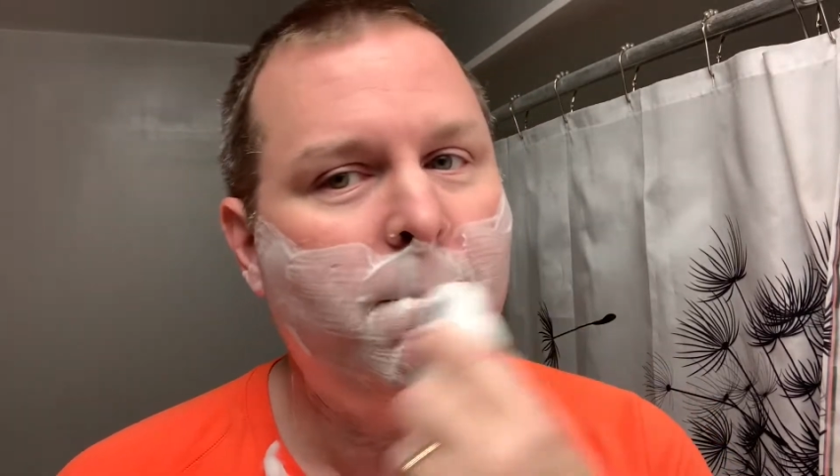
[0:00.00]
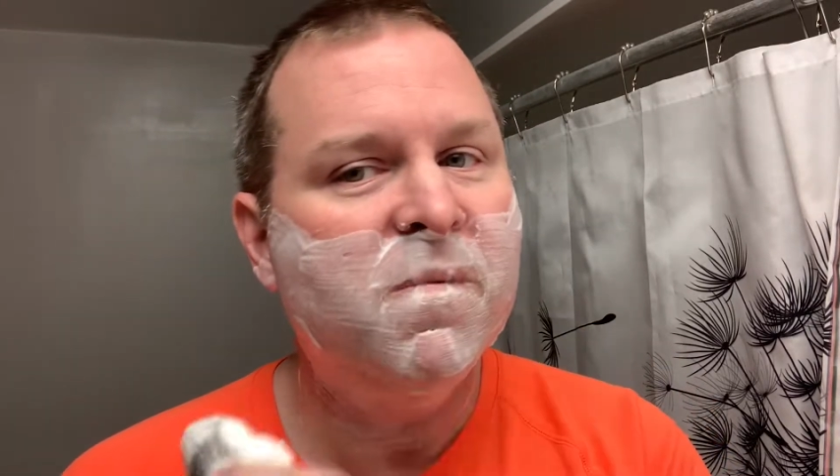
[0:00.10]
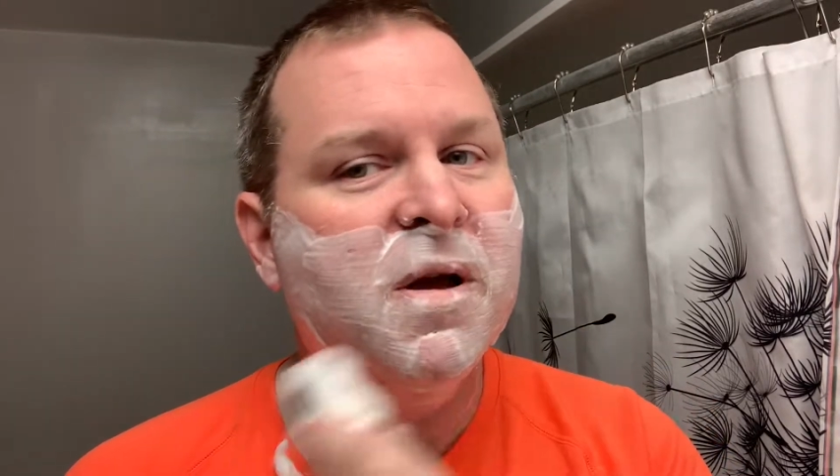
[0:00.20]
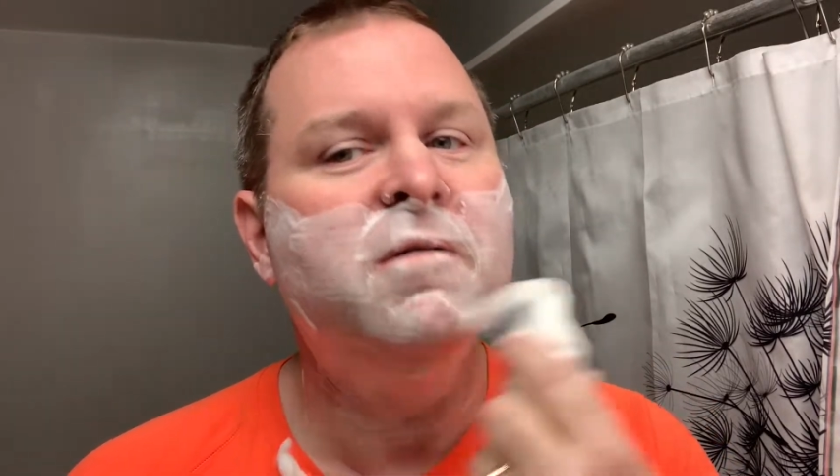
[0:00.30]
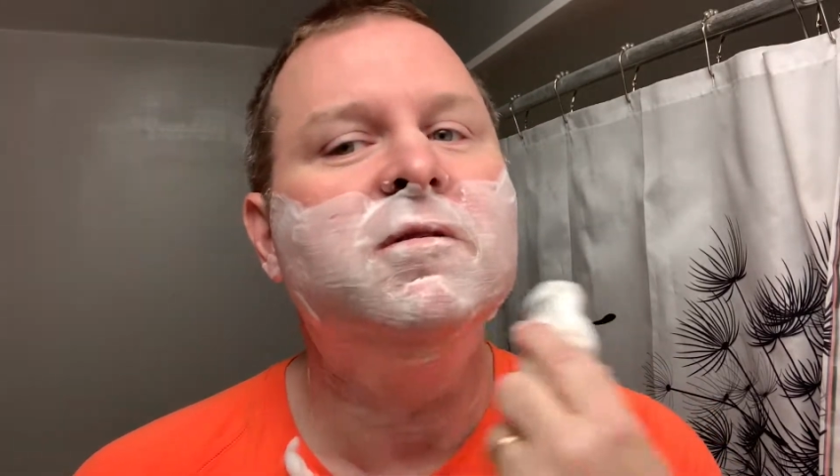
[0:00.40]

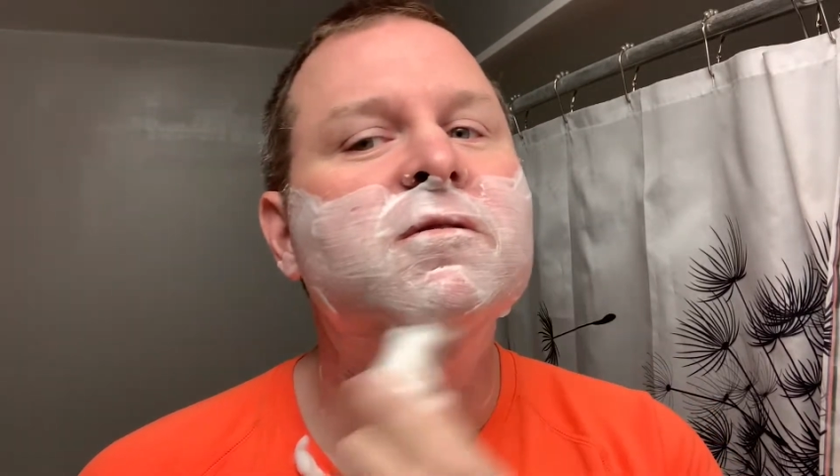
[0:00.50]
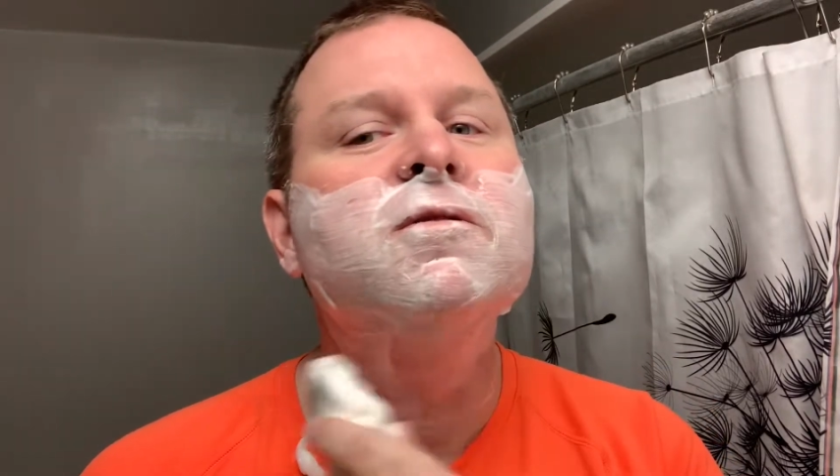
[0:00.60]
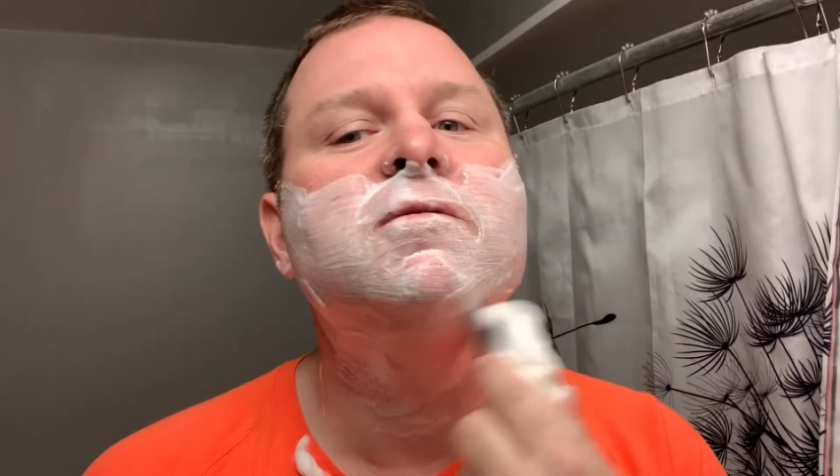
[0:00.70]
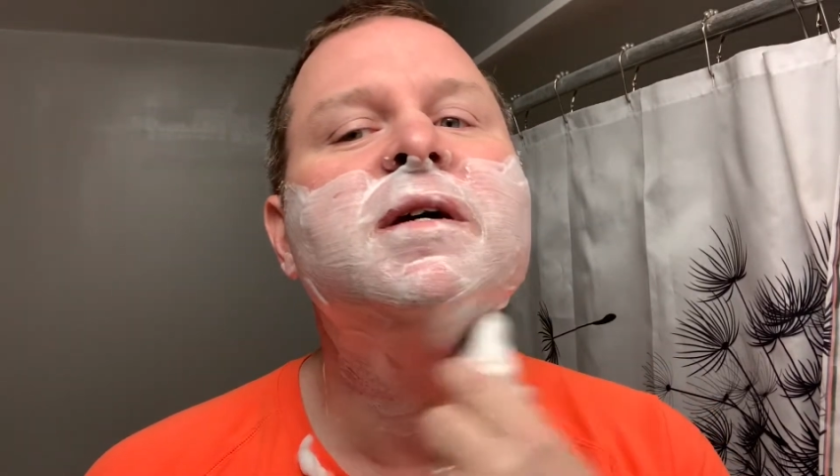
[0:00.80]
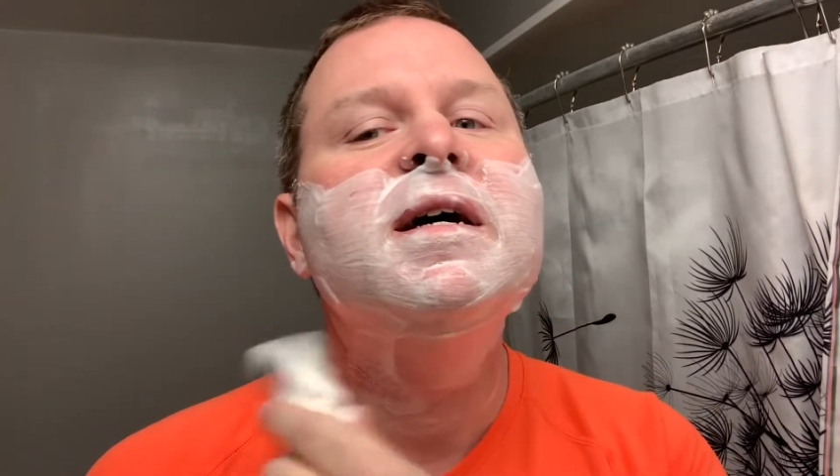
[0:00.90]
I will
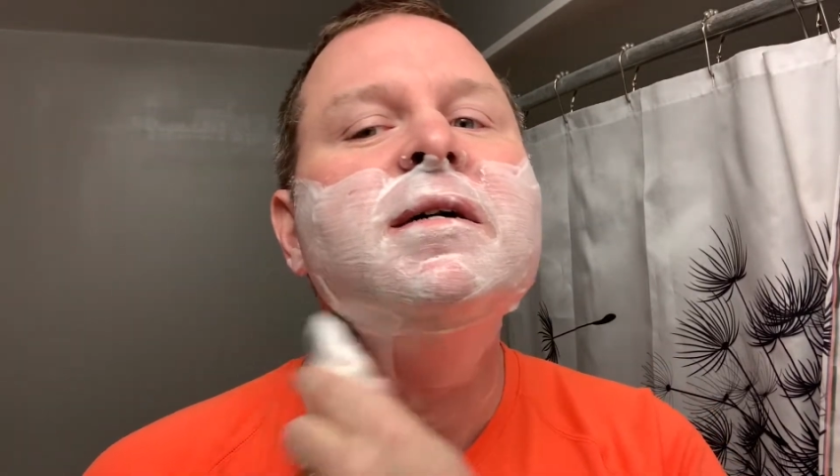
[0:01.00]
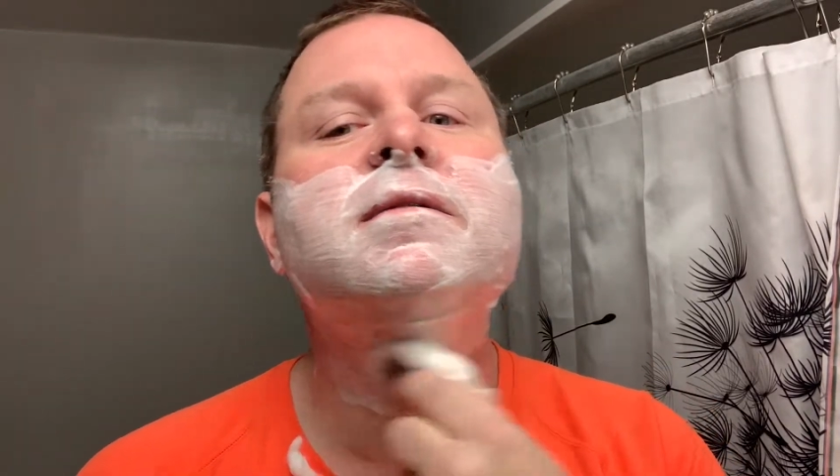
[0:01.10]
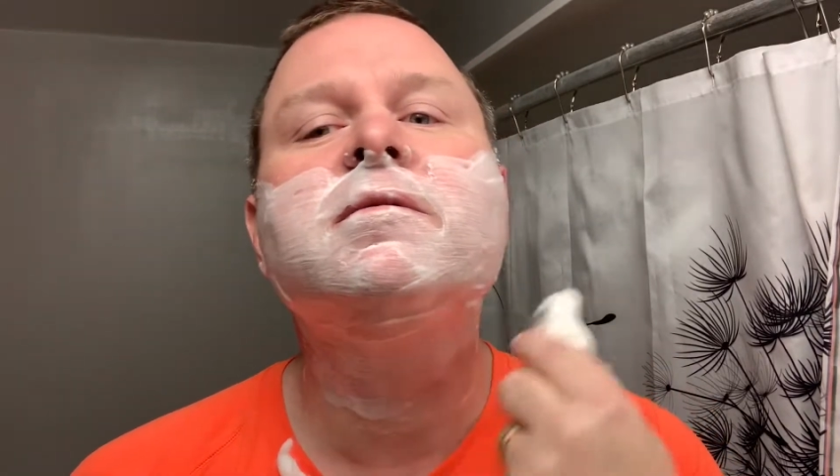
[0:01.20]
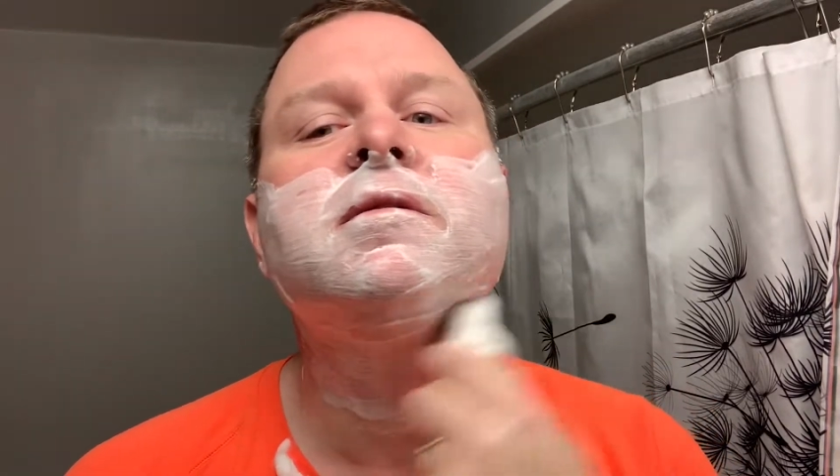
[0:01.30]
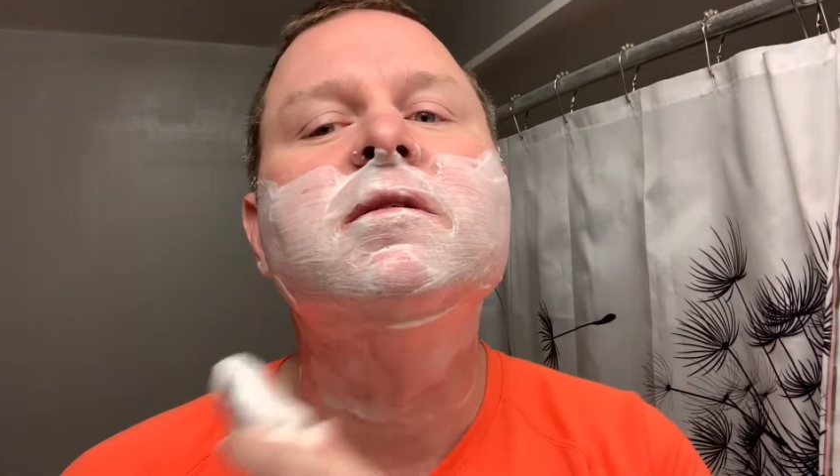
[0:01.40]
do
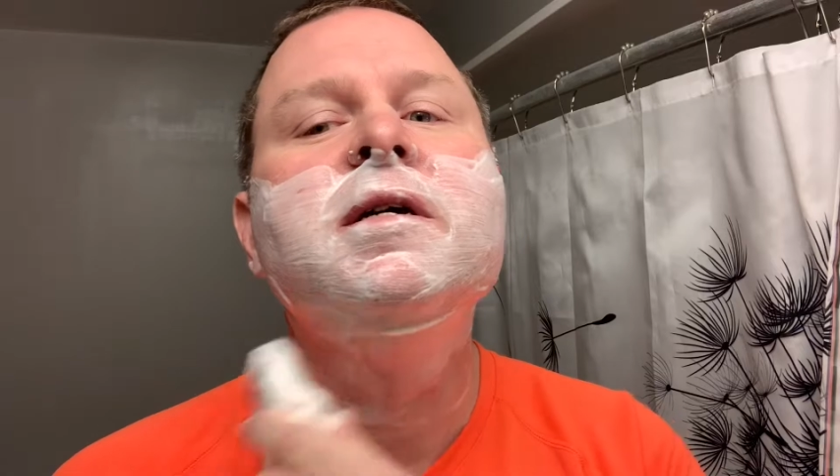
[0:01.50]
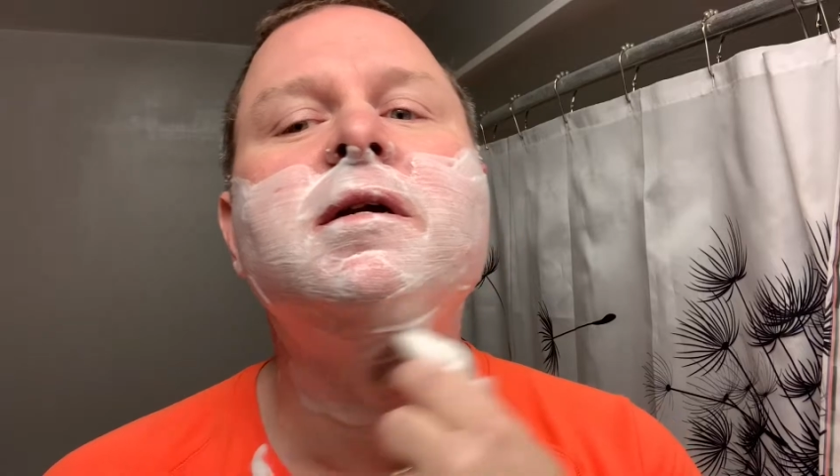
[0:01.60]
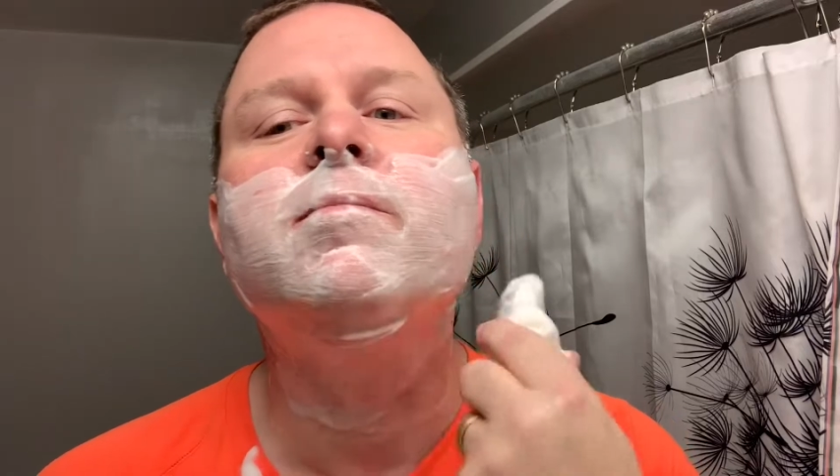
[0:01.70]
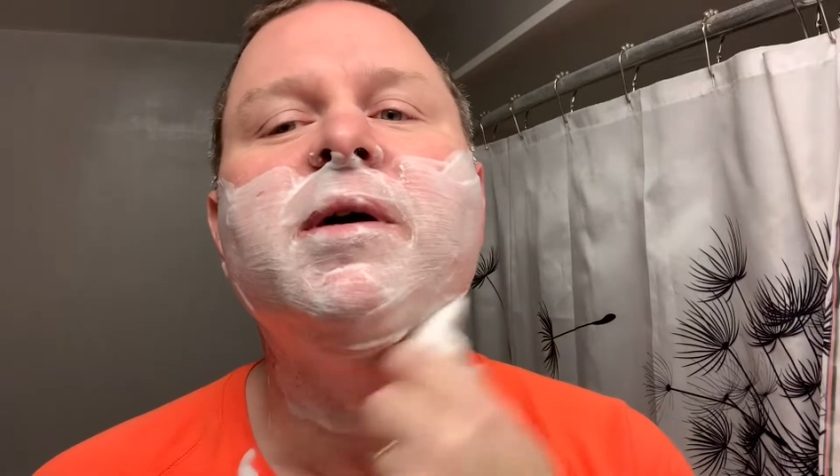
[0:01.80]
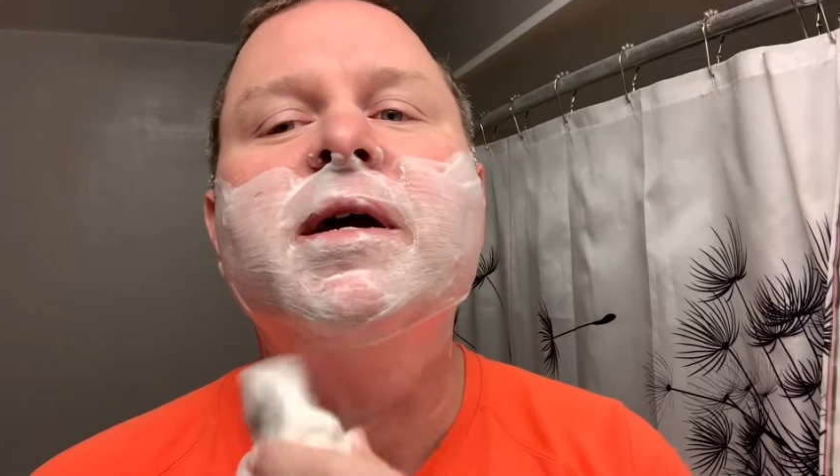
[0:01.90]
that, clean
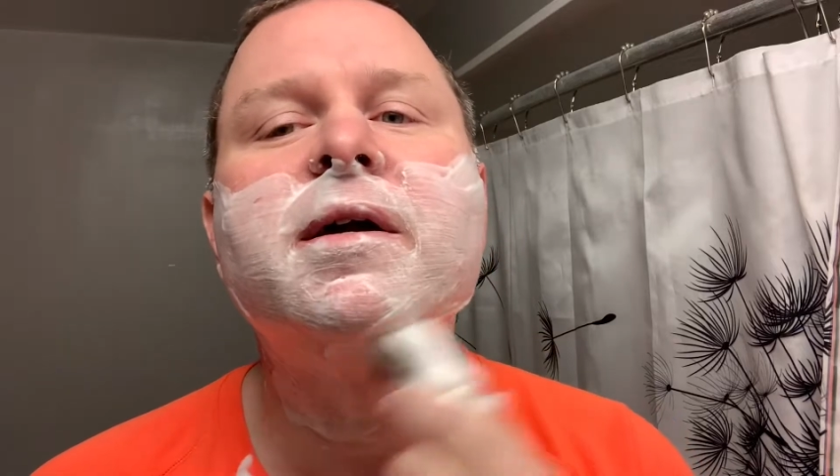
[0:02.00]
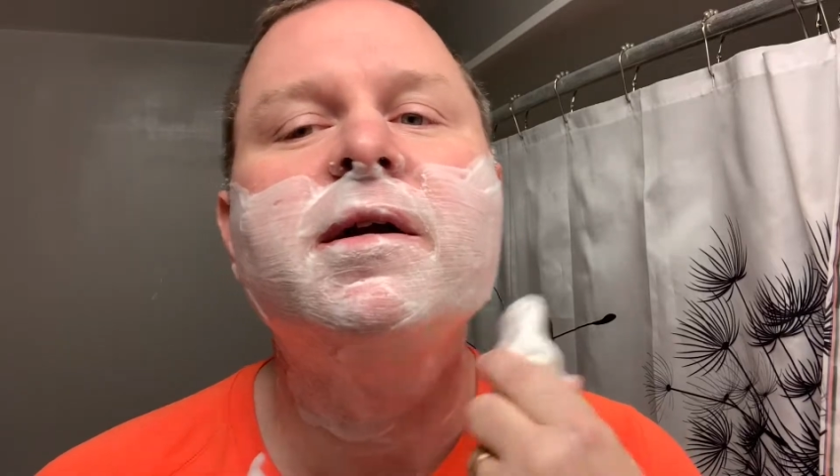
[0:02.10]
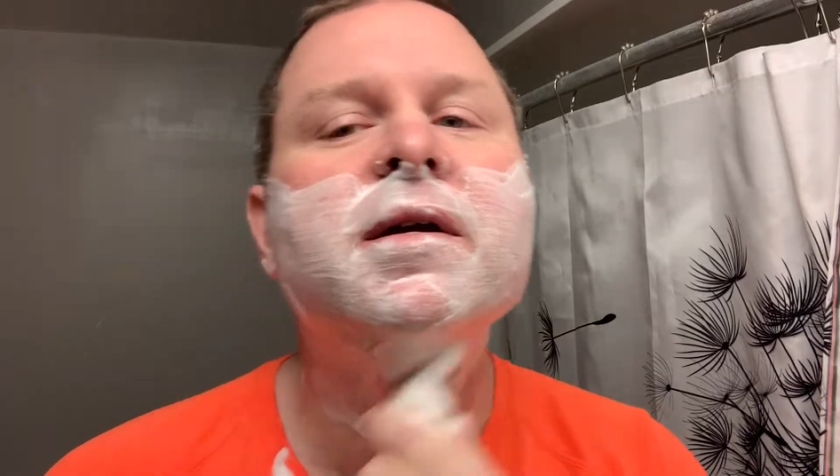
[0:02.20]
up my area,